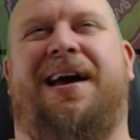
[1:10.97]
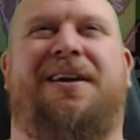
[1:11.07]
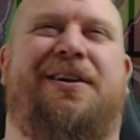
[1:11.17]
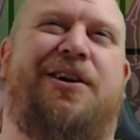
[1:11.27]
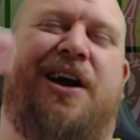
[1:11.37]
I
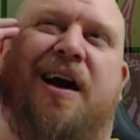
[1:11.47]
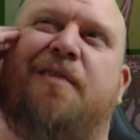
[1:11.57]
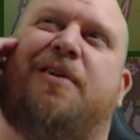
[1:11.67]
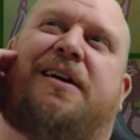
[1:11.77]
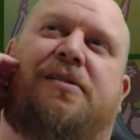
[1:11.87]
don't know. I
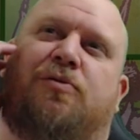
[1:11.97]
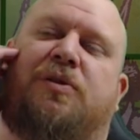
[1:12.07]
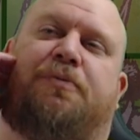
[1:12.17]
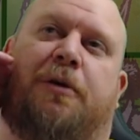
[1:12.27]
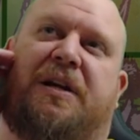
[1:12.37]
reckon it
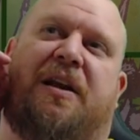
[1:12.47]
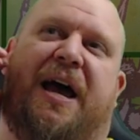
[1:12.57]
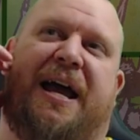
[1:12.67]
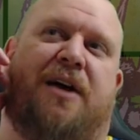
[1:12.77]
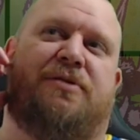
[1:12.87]
was probably
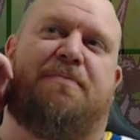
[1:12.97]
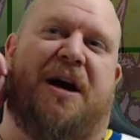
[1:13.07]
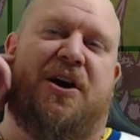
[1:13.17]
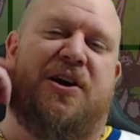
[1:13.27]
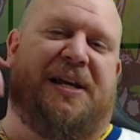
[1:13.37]
like I was in
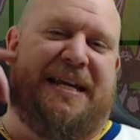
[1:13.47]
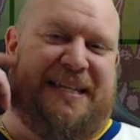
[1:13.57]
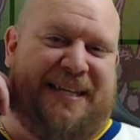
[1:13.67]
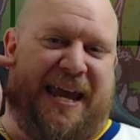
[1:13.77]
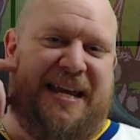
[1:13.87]
my early
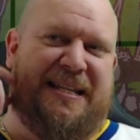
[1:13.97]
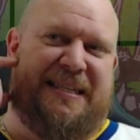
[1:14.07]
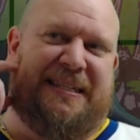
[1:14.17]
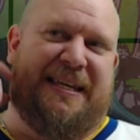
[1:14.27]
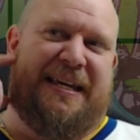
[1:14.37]

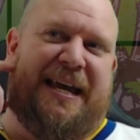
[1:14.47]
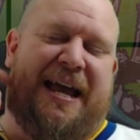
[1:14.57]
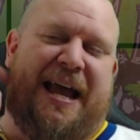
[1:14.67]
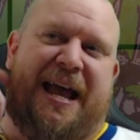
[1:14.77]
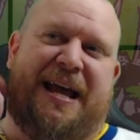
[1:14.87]
teens,
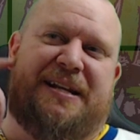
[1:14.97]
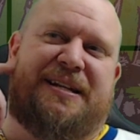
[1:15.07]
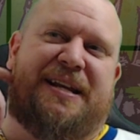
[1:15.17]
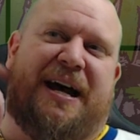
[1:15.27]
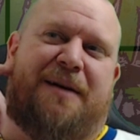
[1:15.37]

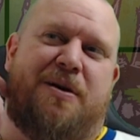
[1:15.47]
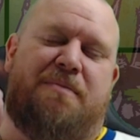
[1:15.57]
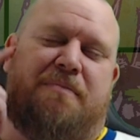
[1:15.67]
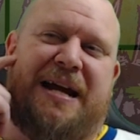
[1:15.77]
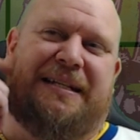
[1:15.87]
and
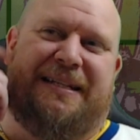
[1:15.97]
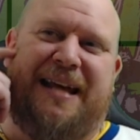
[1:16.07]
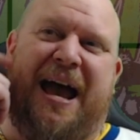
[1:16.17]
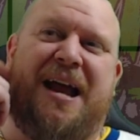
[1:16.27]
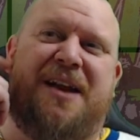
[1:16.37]
my
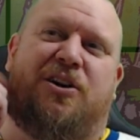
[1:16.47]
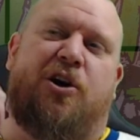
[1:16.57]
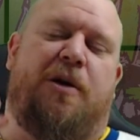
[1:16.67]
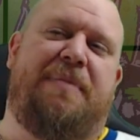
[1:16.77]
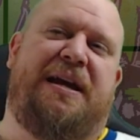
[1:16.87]
dad
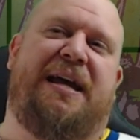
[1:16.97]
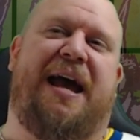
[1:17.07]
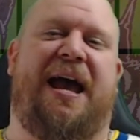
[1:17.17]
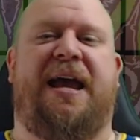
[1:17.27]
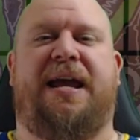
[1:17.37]
got
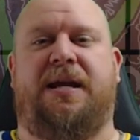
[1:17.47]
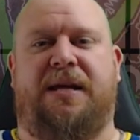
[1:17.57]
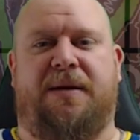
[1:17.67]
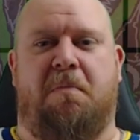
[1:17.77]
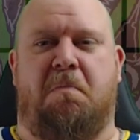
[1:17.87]
me
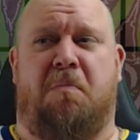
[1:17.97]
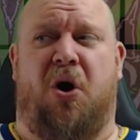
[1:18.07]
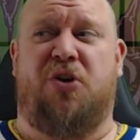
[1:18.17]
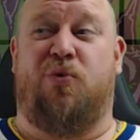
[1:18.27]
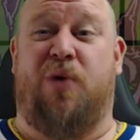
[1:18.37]
a
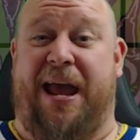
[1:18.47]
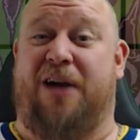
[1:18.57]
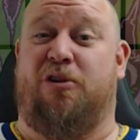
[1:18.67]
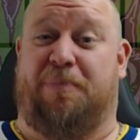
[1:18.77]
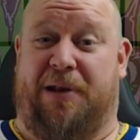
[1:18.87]
model
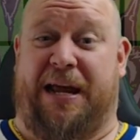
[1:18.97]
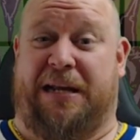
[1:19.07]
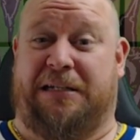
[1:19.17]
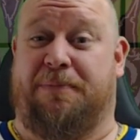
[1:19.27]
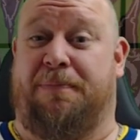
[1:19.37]

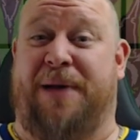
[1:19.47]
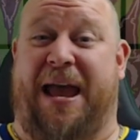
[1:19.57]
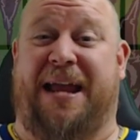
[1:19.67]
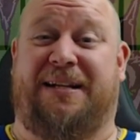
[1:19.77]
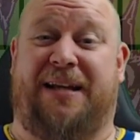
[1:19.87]
aeroplane to
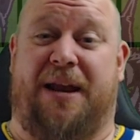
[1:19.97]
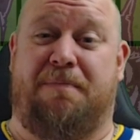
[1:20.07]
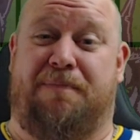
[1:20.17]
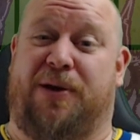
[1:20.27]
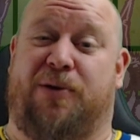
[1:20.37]
paint
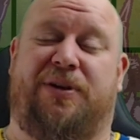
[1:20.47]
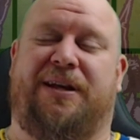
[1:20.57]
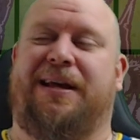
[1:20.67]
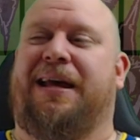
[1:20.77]
and build.